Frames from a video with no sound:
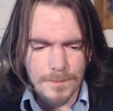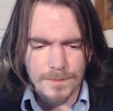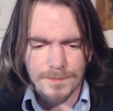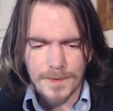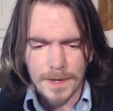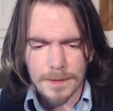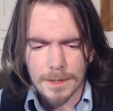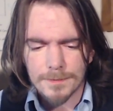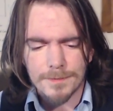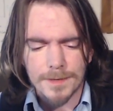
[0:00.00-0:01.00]
Fair
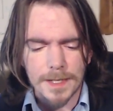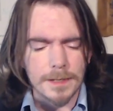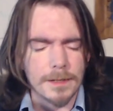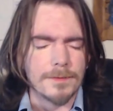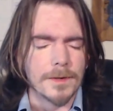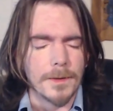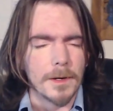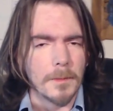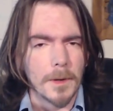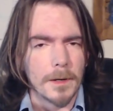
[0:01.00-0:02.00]
enough, fine enough on
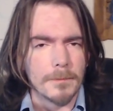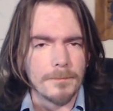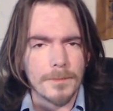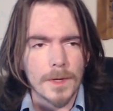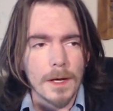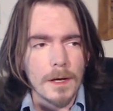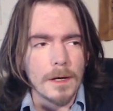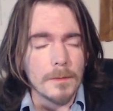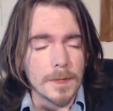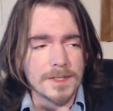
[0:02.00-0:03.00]
their part.
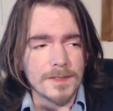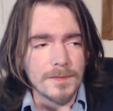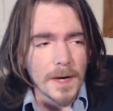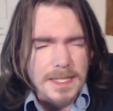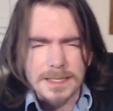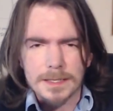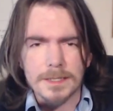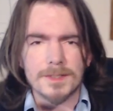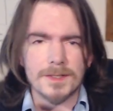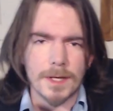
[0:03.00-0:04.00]
But suffice it
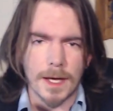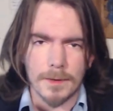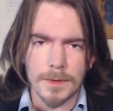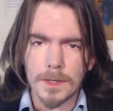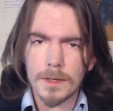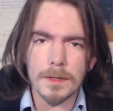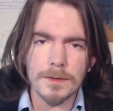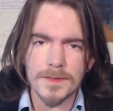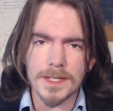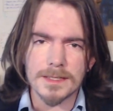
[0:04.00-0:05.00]
to say, with
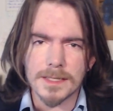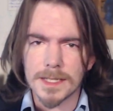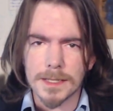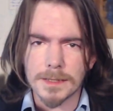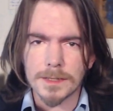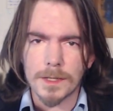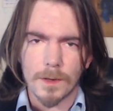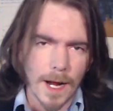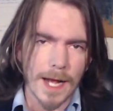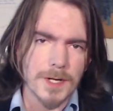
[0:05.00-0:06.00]
all of these things
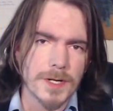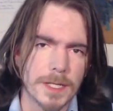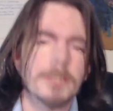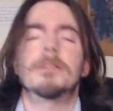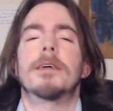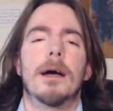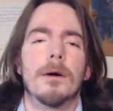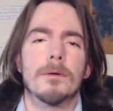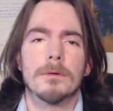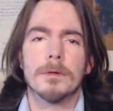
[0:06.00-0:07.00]
crashing
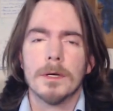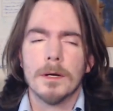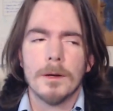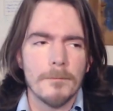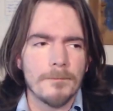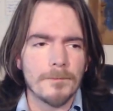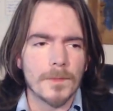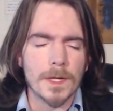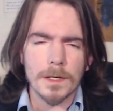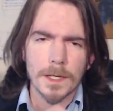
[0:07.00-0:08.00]
down,
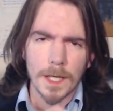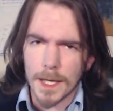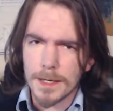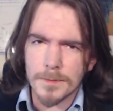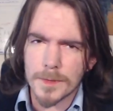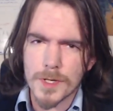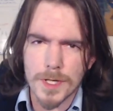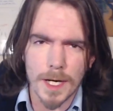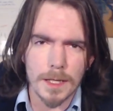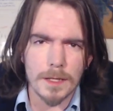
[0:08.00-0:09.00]
there came a
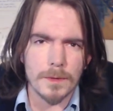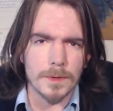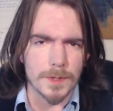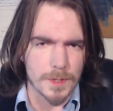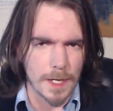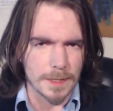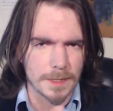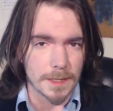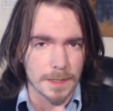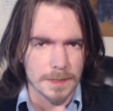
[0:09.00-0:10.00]
genuine dread
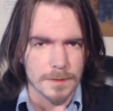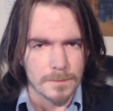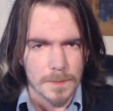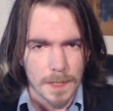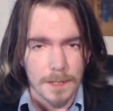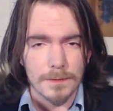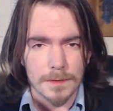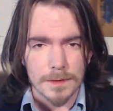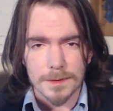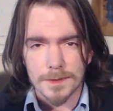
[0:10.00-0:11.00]
sense of
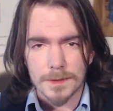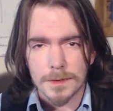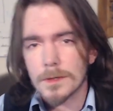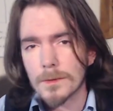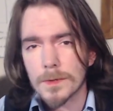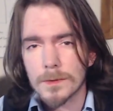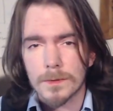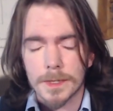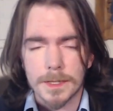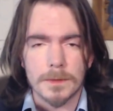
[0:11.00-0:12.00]
malevolence that grew
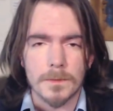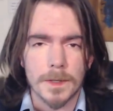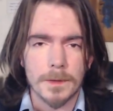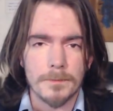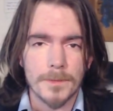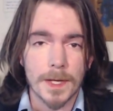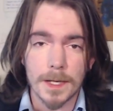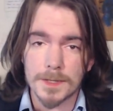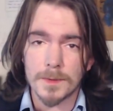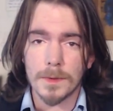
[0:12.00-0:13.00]
within me.
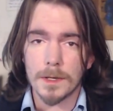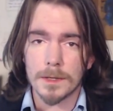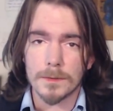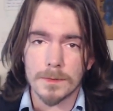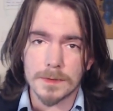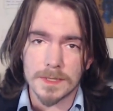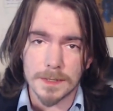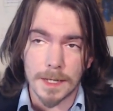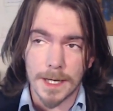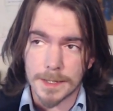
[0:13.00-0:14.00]
And as one
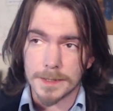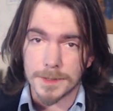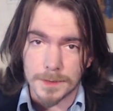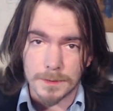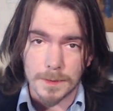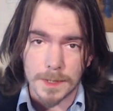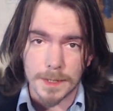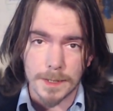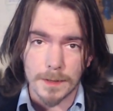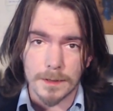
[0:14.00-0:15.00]
was like to do when
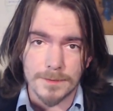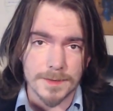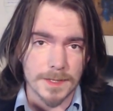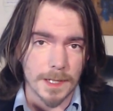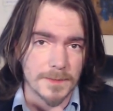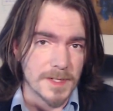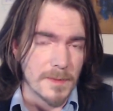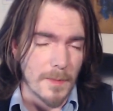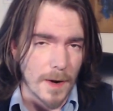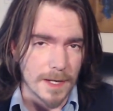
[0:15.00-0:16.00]
they are oftentimes
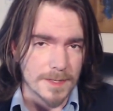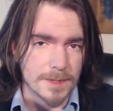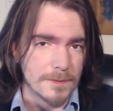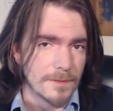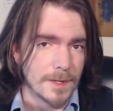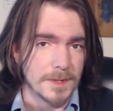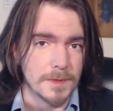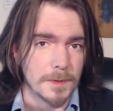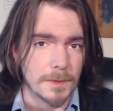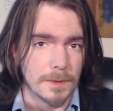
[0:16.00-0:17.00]
depressed and
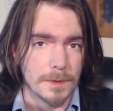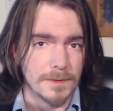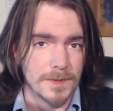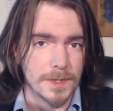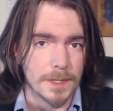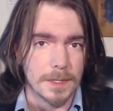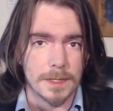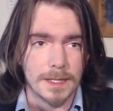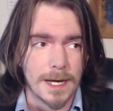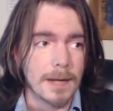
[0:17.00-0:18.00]
faced with a world of shit
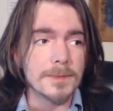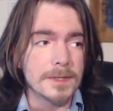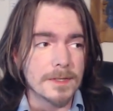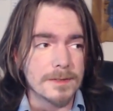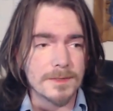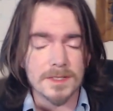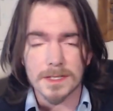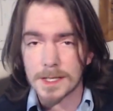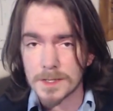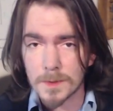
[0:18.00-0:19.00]
in the absence of a
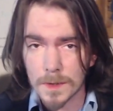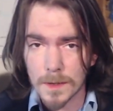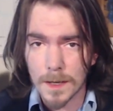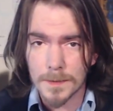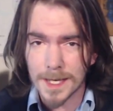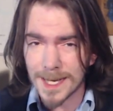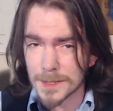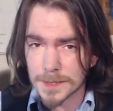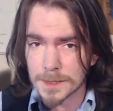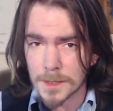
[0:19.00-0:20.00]
schedule or
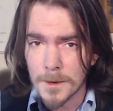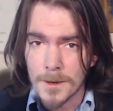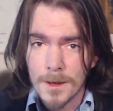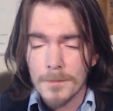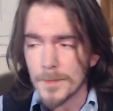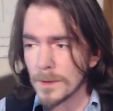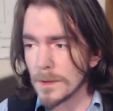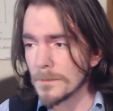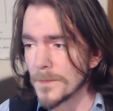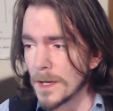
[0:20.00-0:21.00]
obligations,
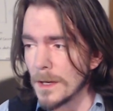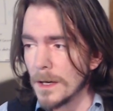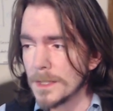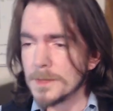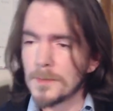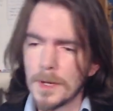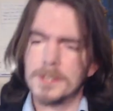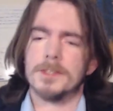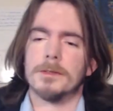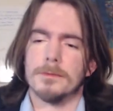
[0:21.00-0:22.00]
well, a
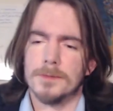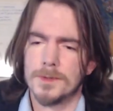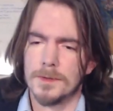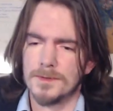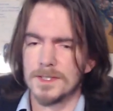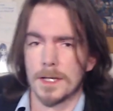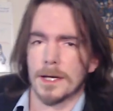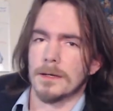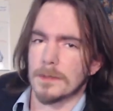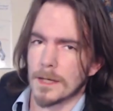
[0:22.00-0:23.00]
depression sort of
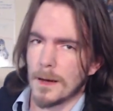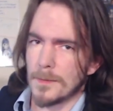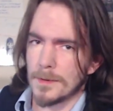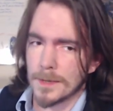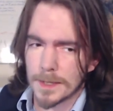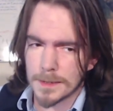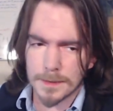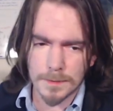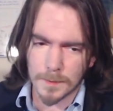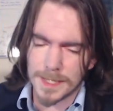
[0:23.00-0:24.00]
cycled up,
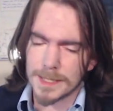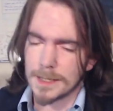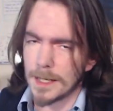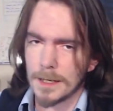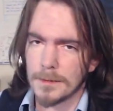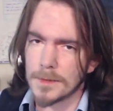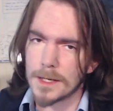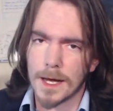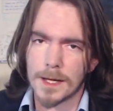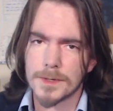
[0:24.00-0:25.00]
and with it came the
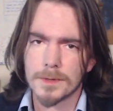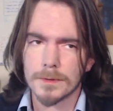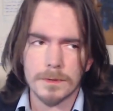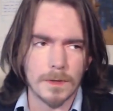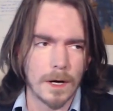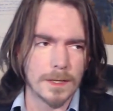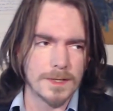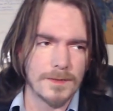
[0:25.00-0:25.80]
natural loss of